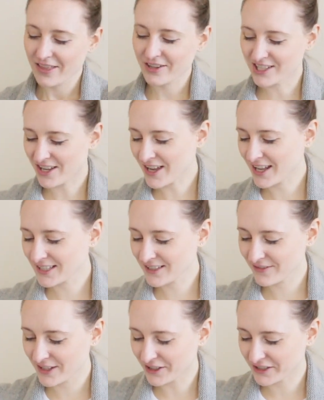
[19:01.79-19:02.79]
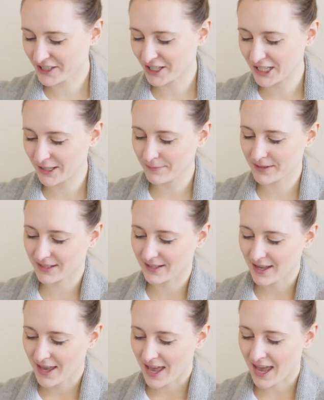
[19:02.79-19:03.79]
There's all kinds of little terms
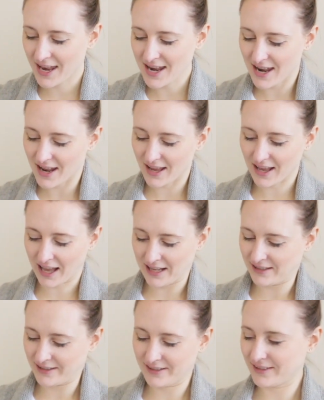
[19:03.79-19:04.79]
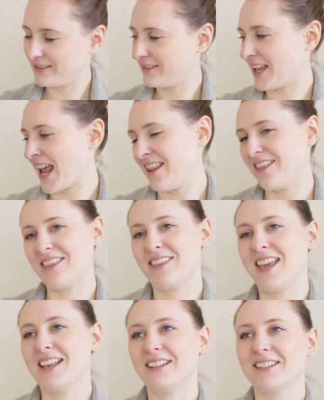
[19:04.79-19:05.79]
and
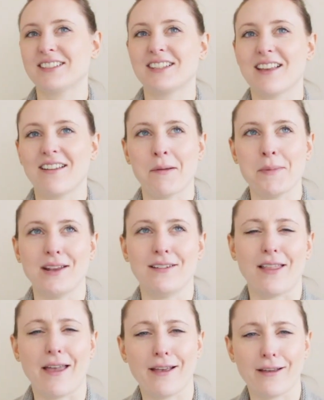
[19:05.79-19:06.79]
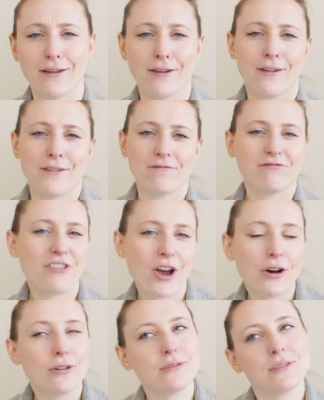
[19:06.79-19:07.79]
things that, I mean, like
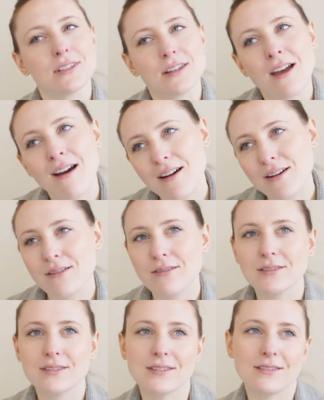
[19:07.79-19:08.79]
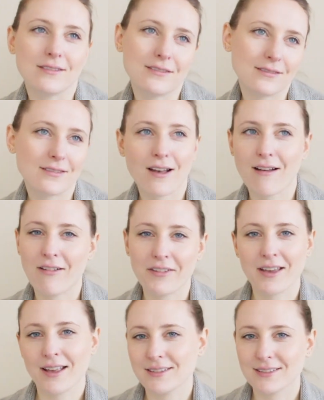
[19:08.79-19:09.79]
foes and hoes and
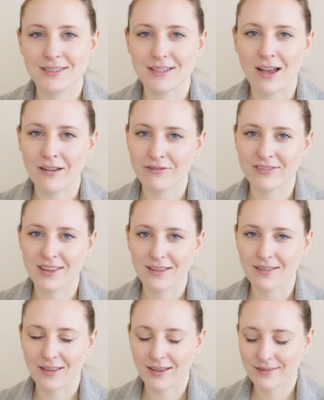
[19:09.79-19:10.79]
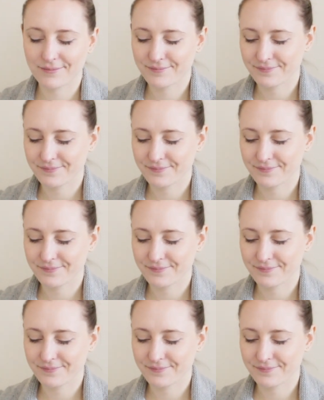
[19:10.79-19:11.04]
all kinds of stuff that, like,